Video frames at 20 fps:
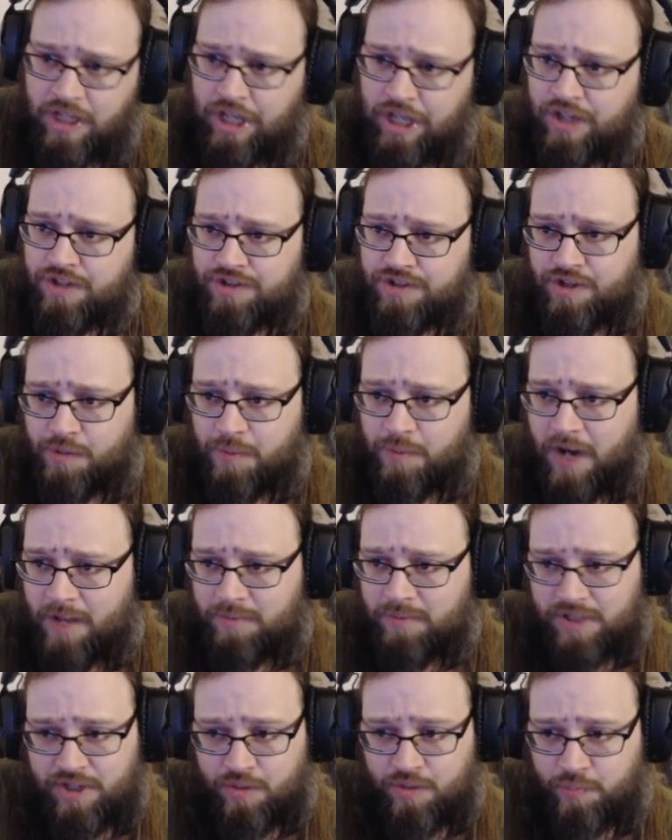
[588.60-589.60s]
So
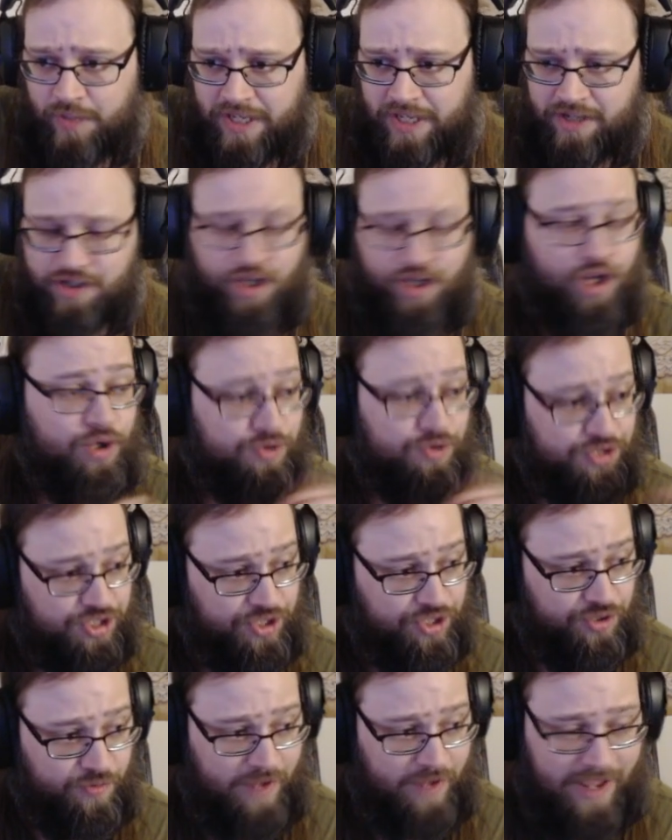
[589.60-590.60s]
probably a week or
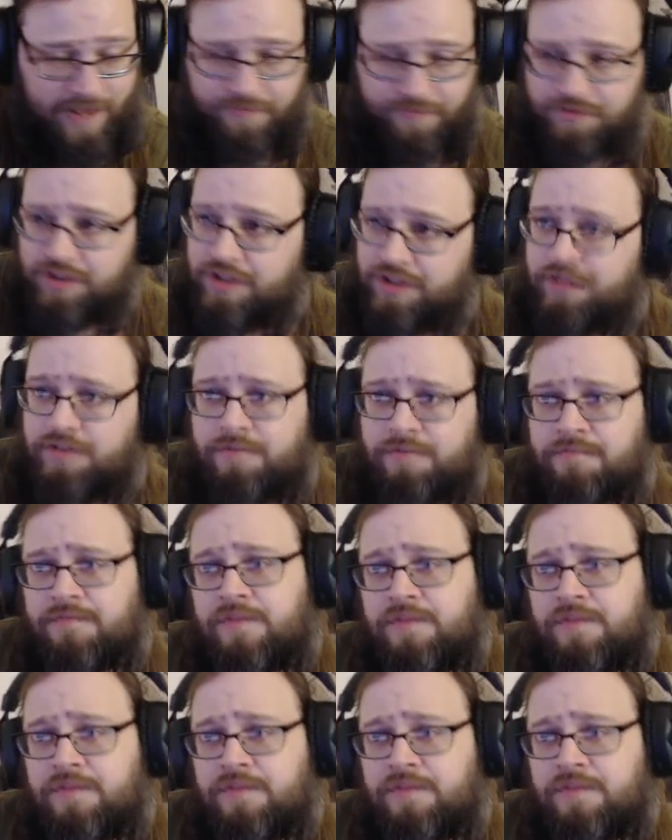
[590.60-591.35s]
2 after.